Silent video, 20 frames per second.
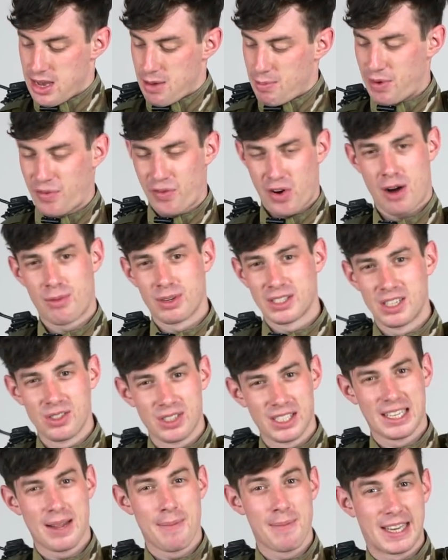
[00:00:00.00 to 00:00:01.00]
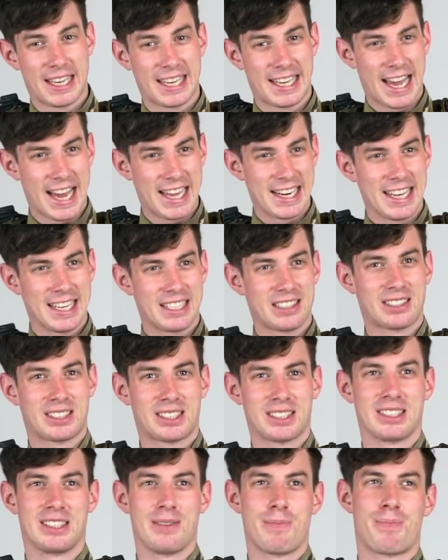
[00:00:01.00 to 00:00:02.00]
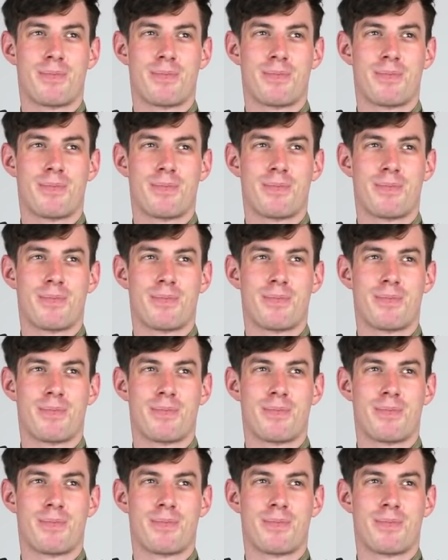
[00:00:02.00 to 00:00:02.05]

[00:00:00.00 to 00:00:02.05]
Before I was using the mechanics,